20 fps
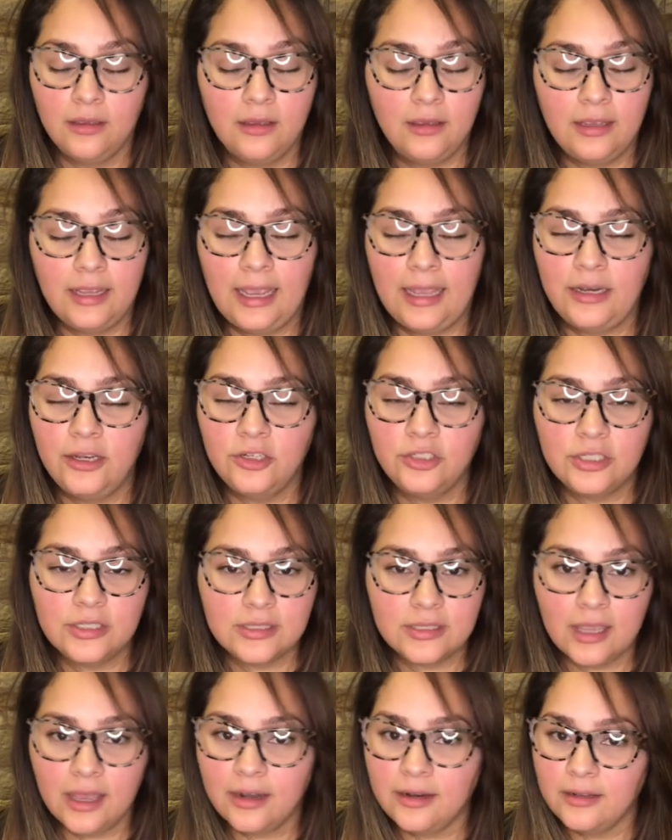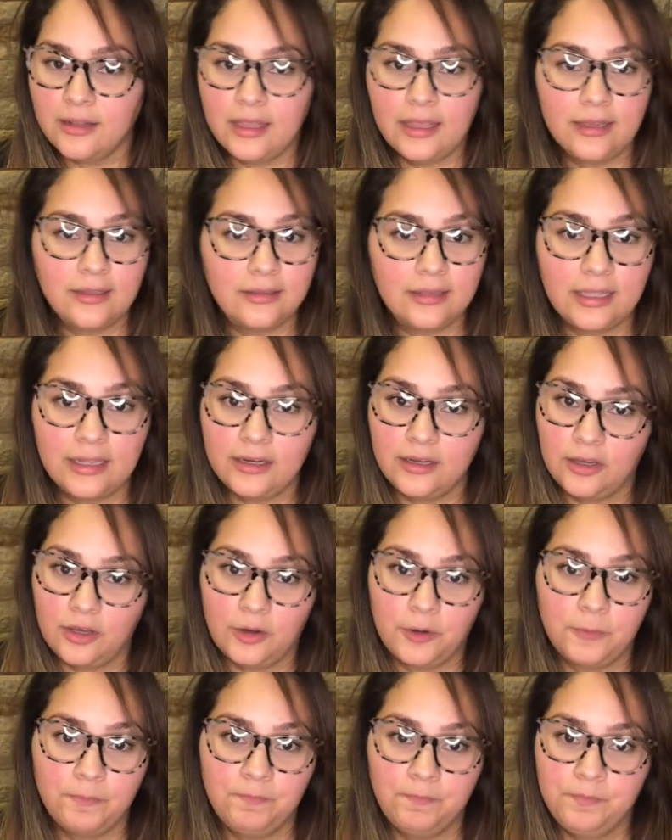and you just gotta like let it
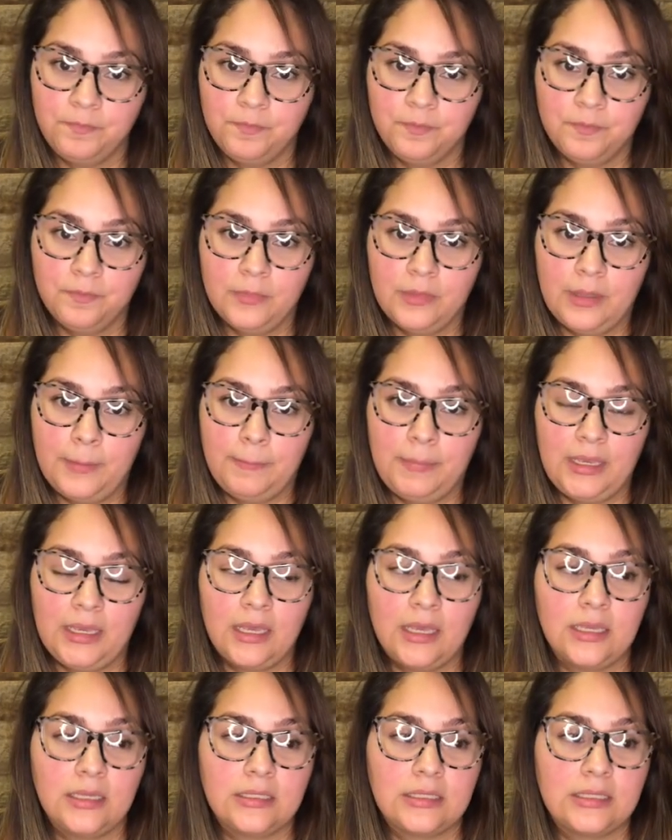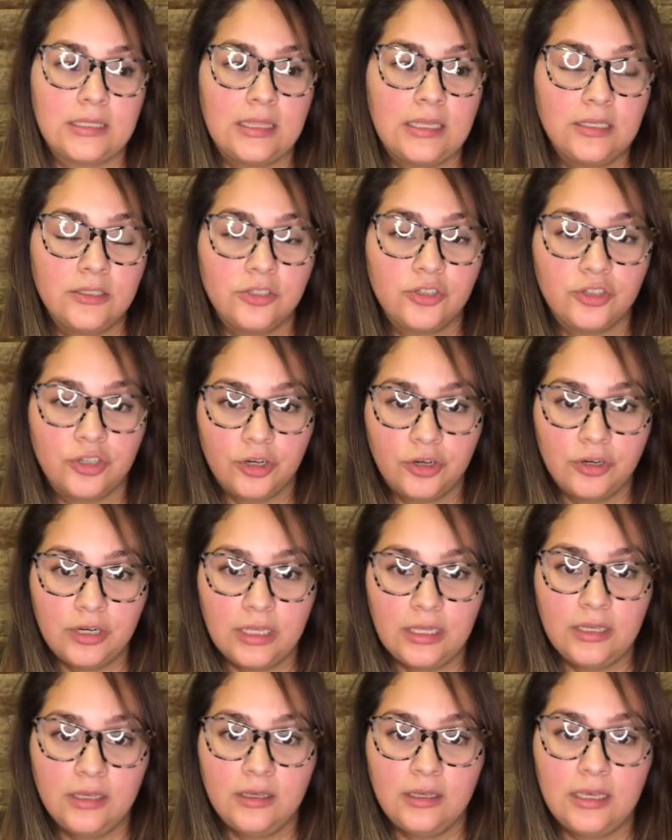go, because this
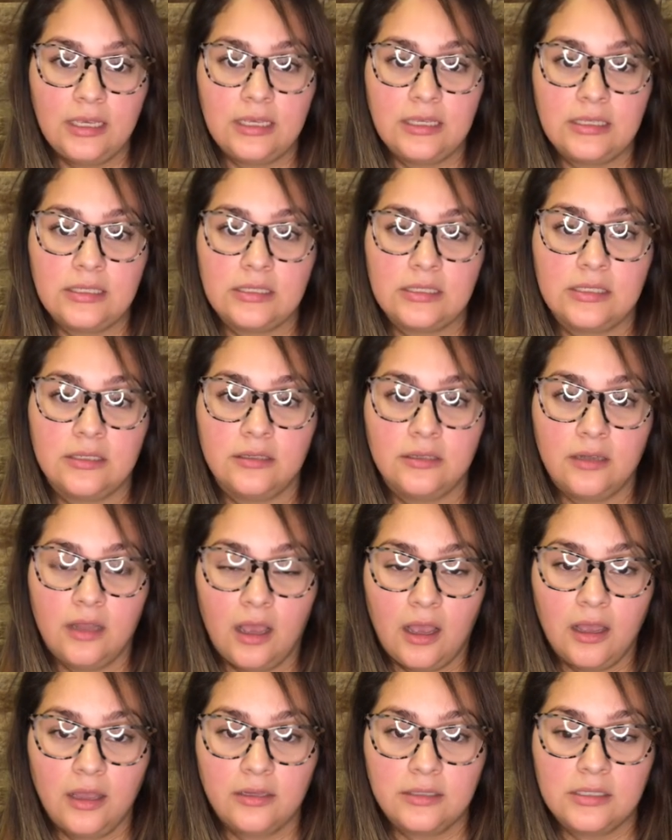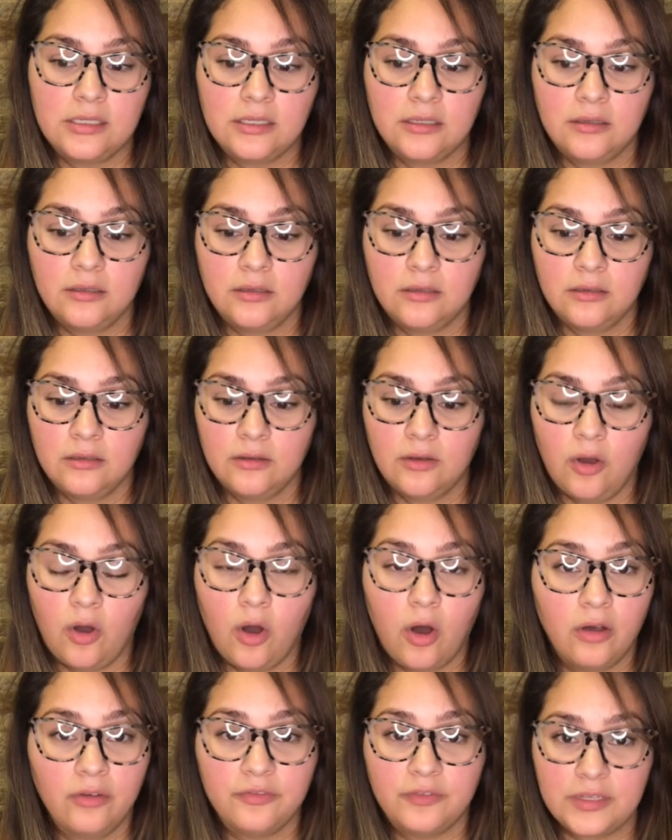journey is not
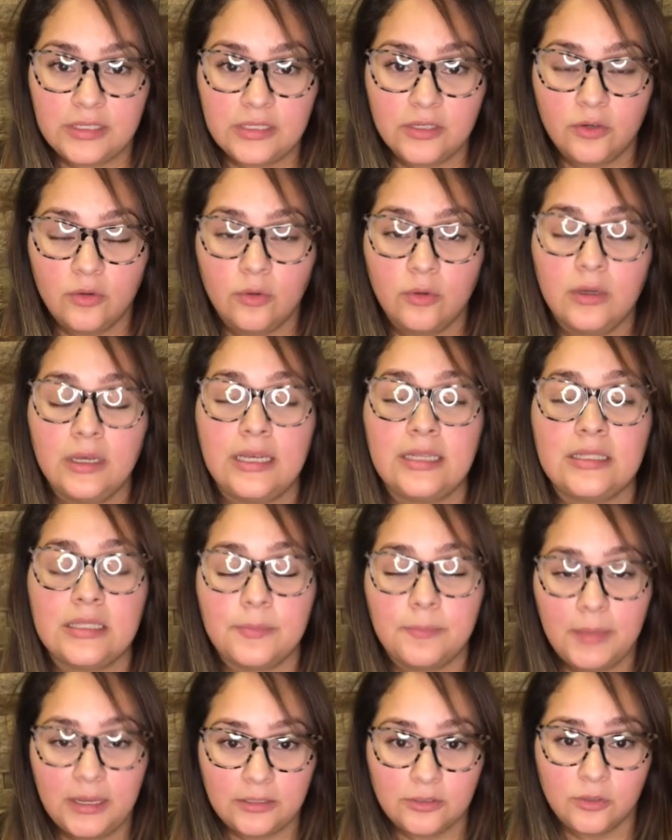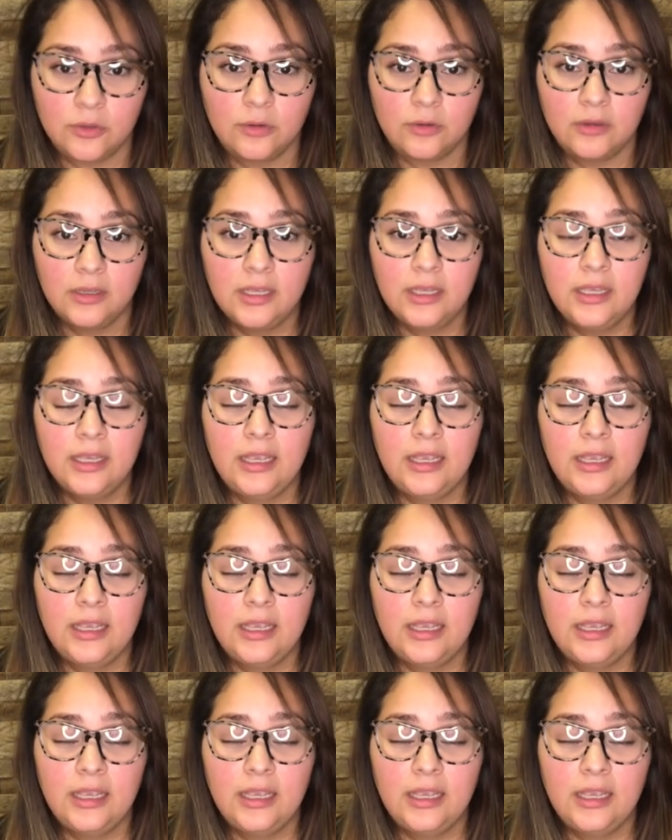all physical, it's mental.